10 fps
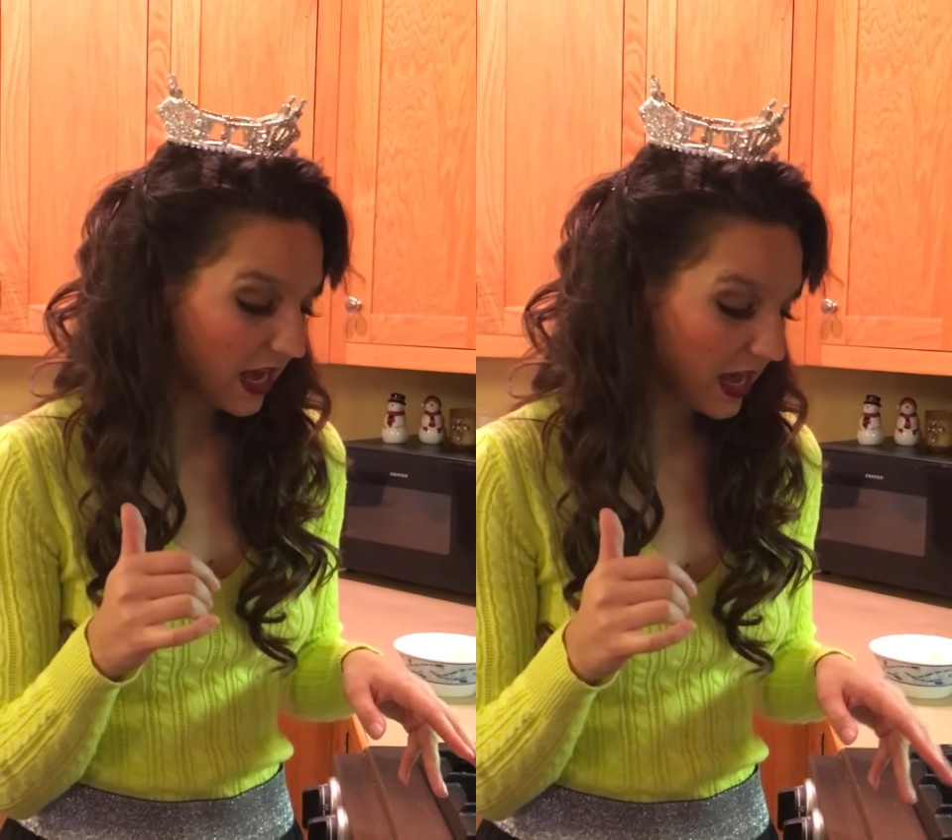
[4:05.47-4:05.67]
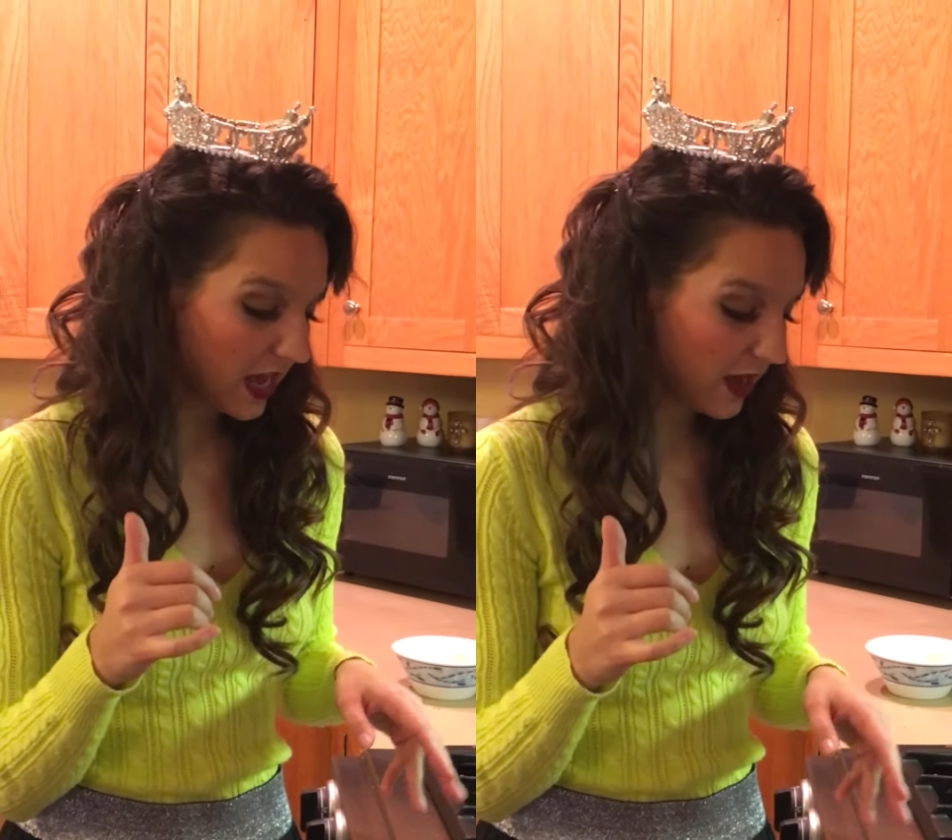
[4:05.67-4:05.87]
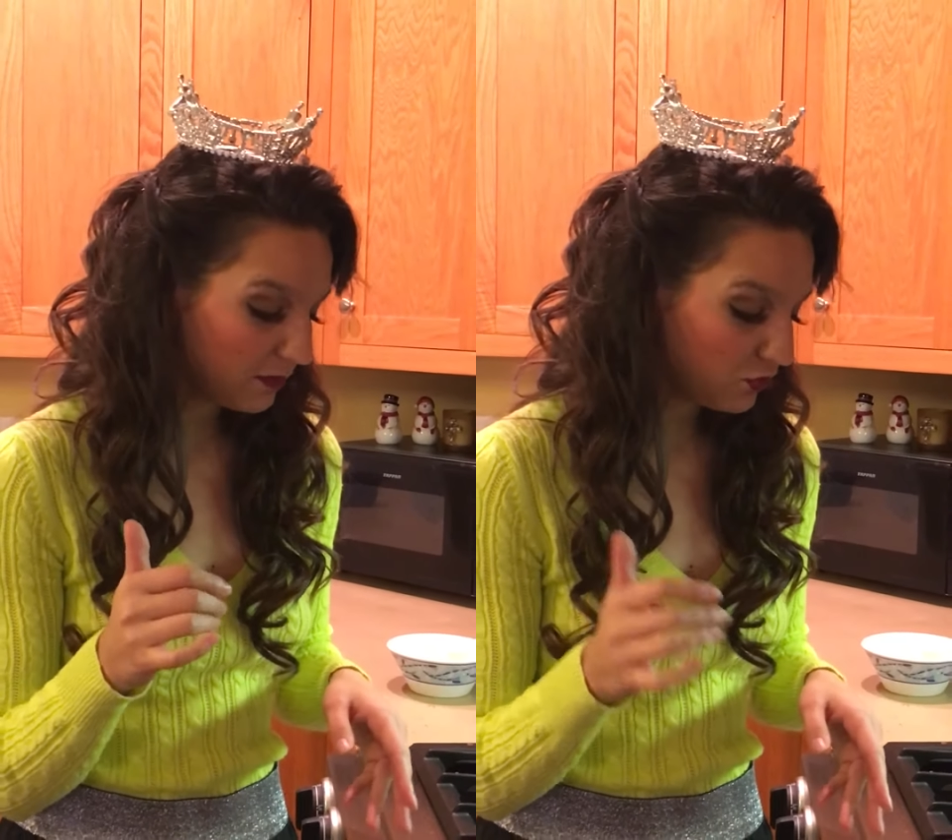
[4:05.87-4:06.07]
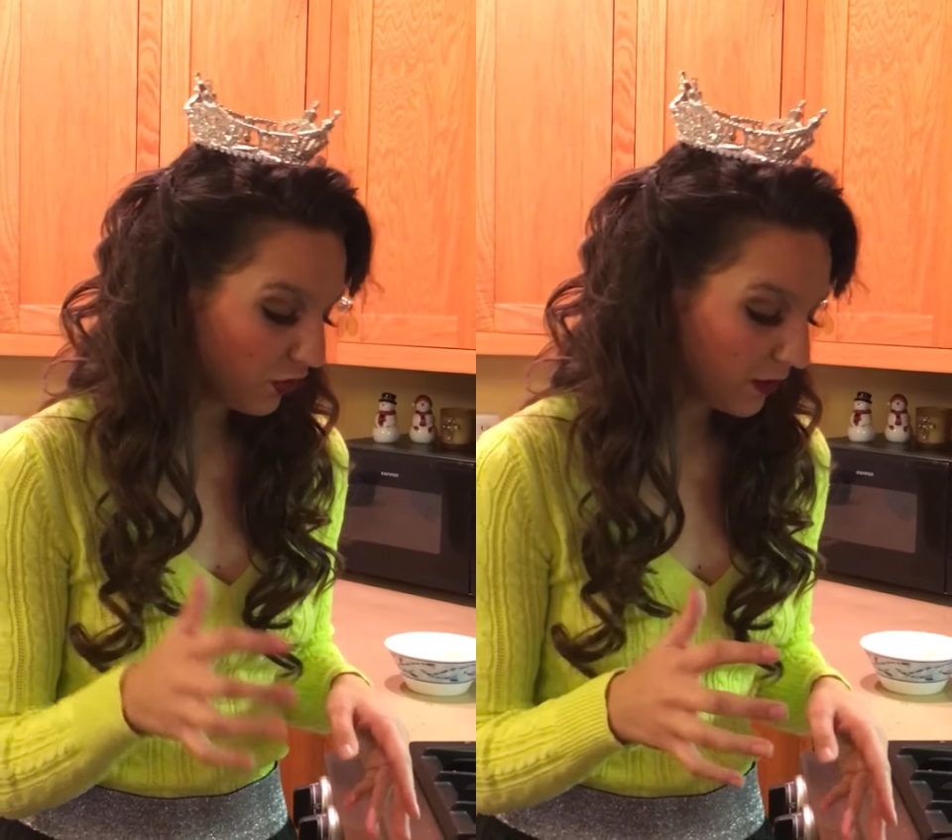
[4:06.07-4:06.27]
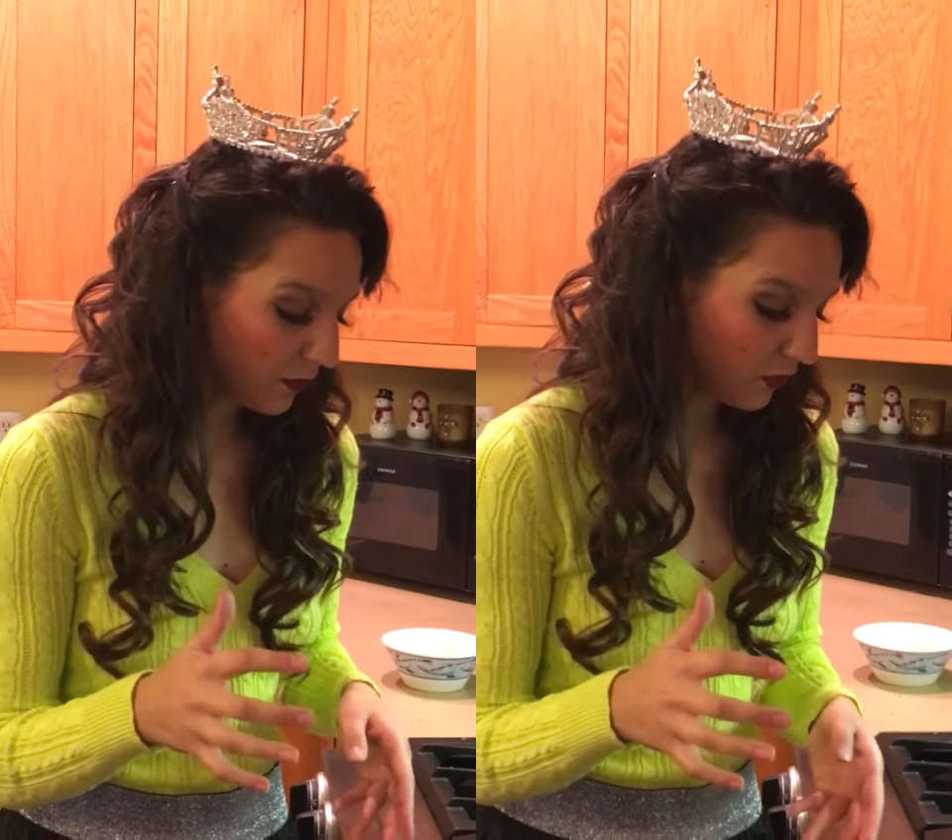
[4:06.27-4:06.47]

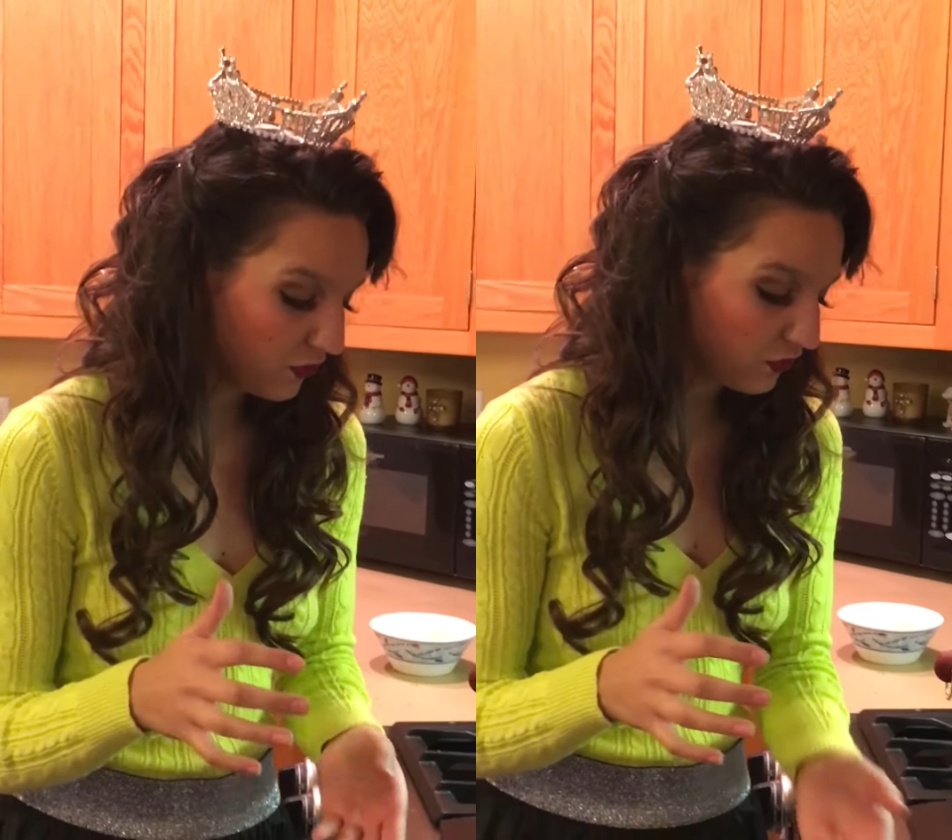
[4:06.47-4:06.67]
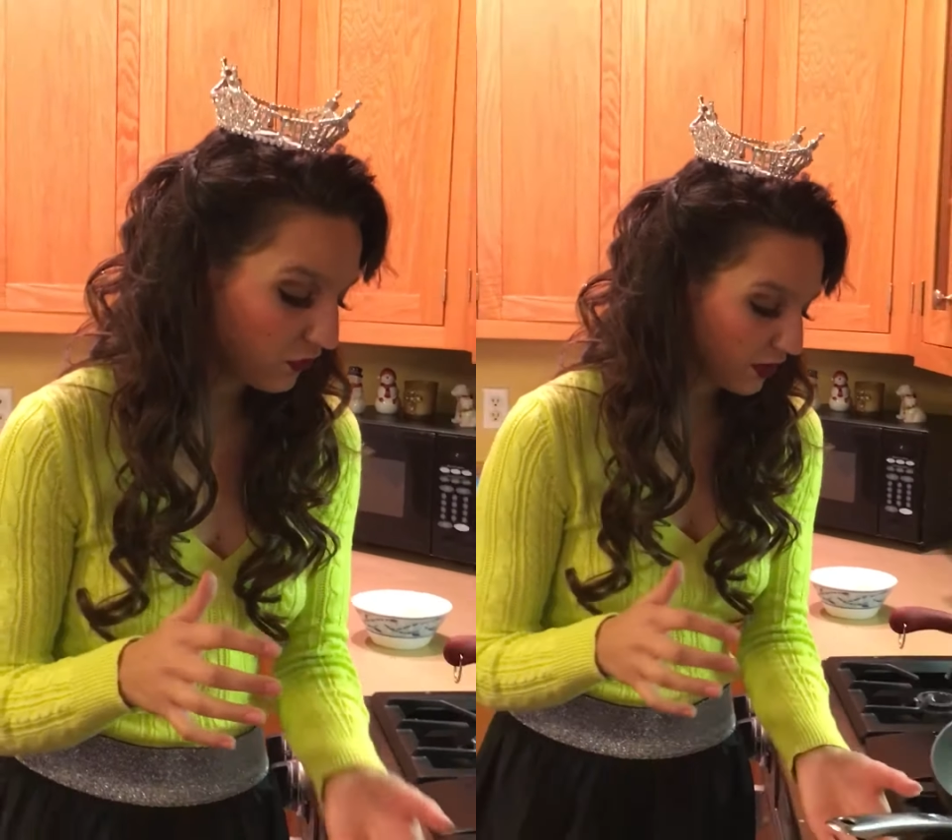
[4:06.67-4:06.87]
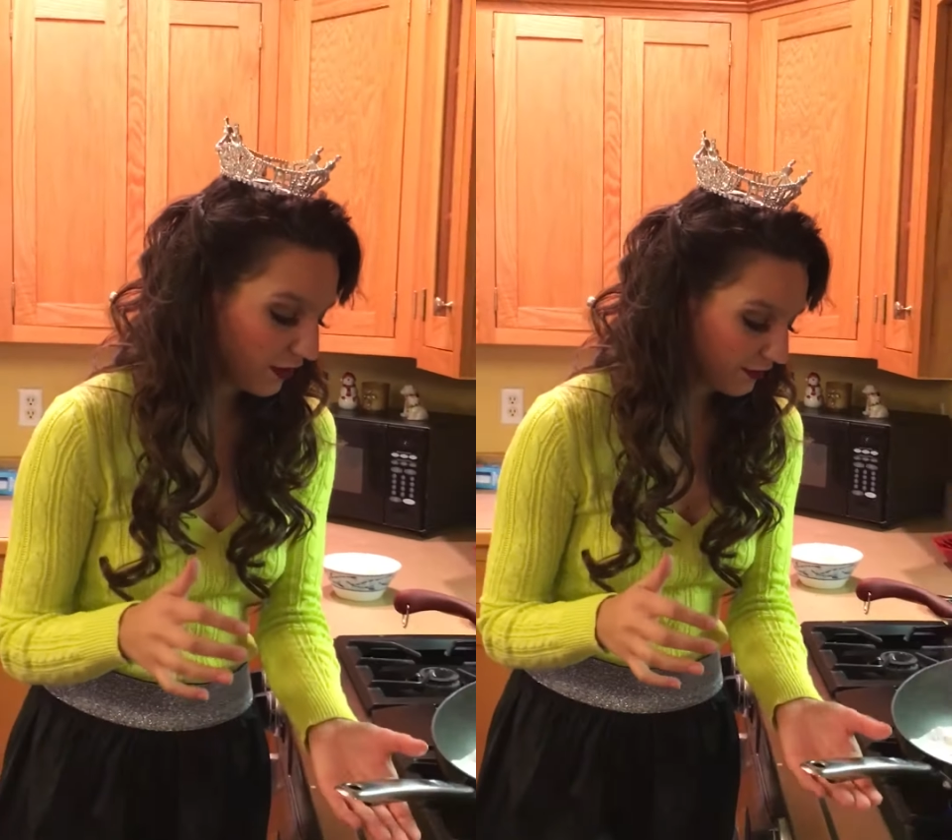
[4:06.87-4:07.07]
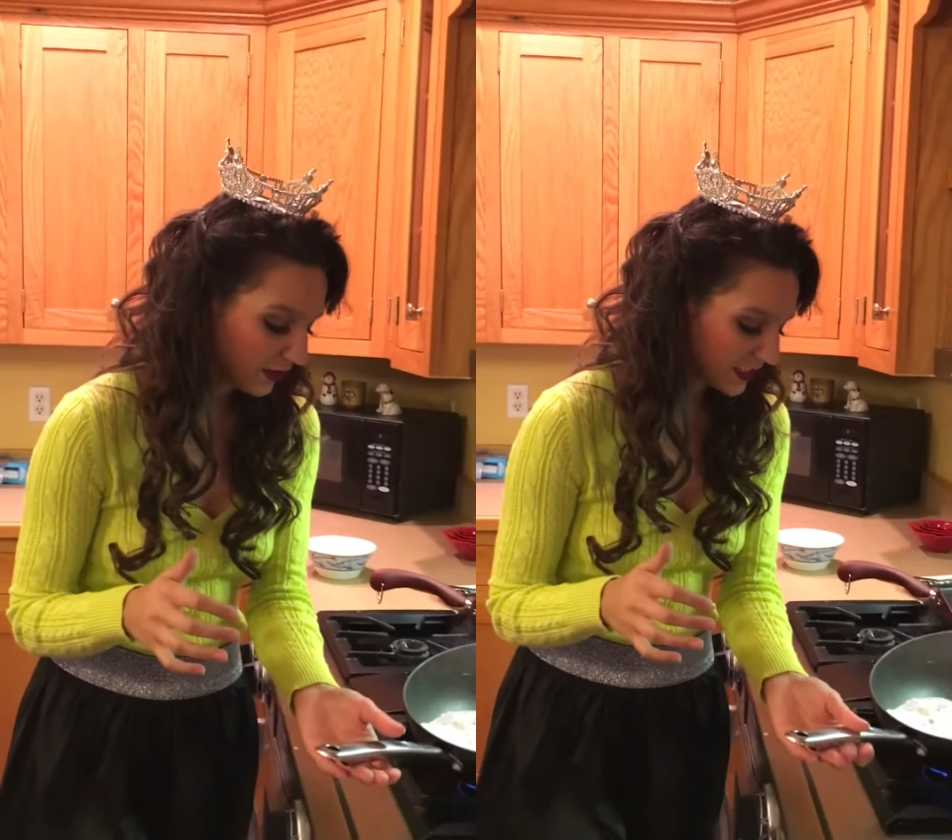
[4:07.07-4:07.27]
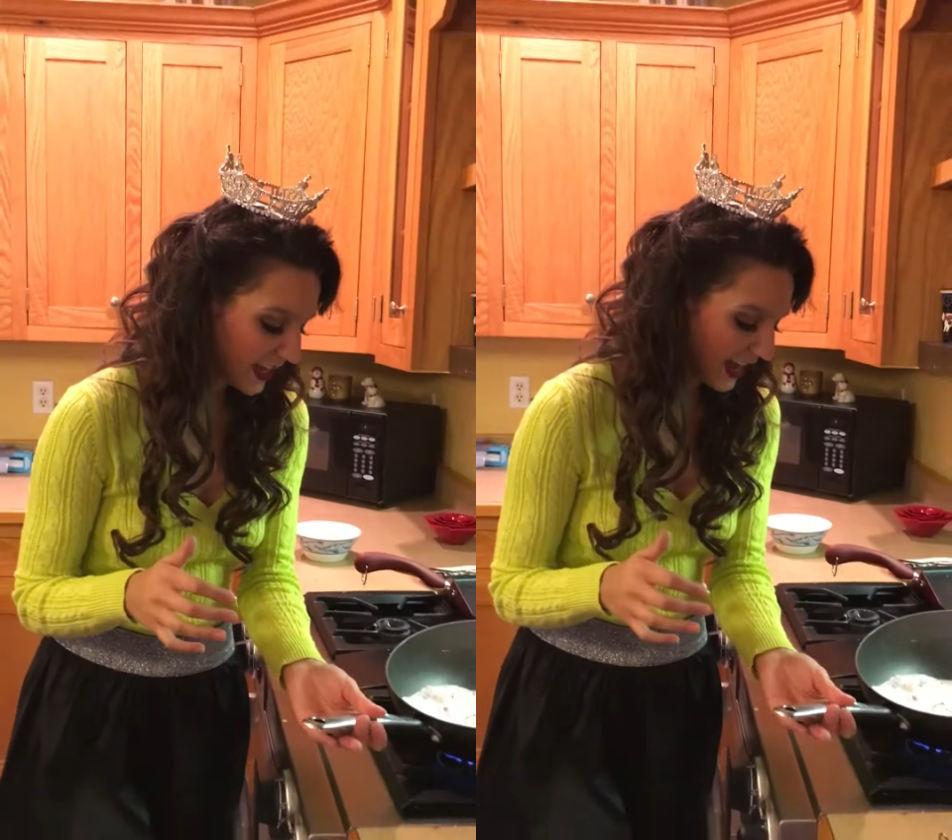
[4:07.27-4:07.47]
normal for a
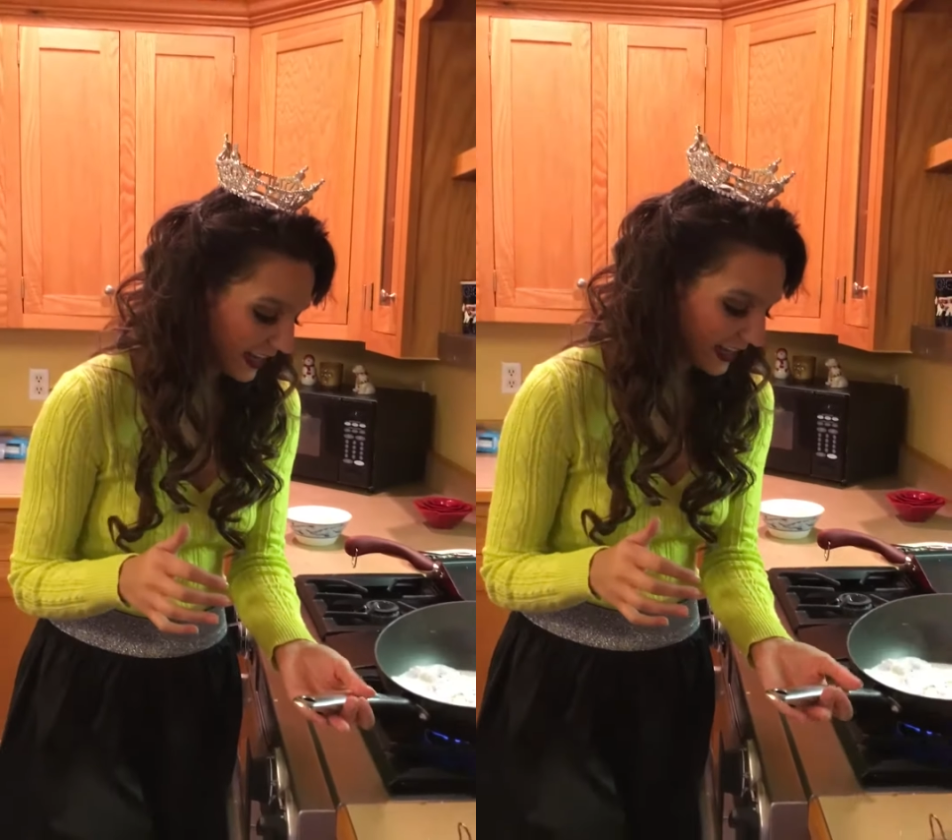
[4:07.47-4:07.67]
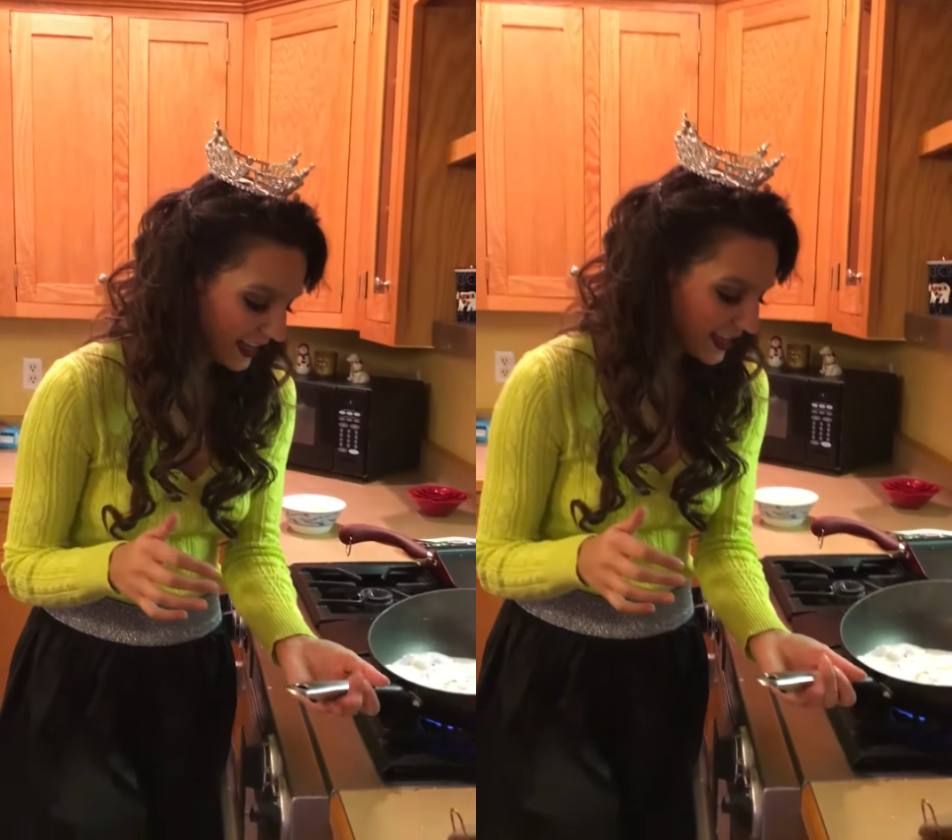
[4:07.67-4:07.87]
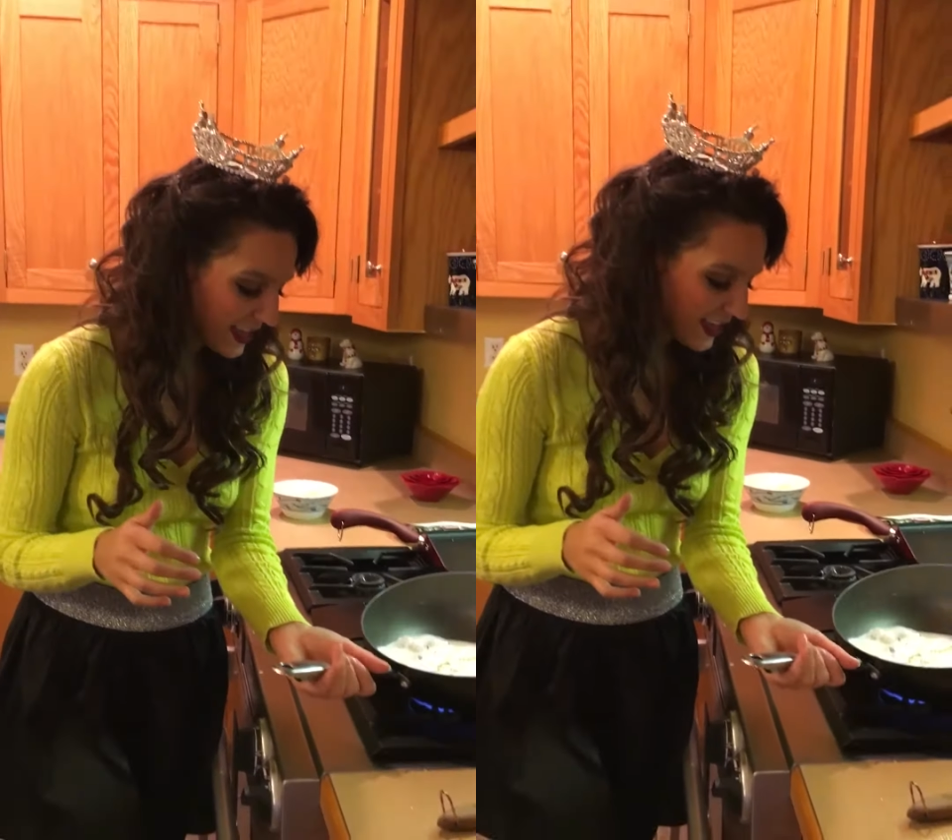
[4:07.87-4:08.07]
frittata.